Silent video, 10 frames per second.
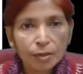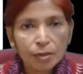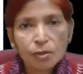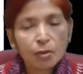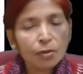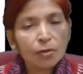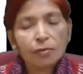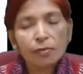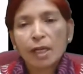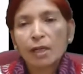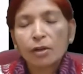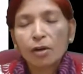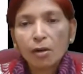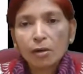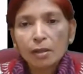So we can
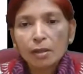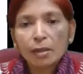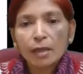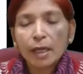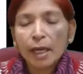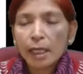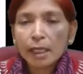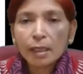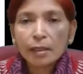draw any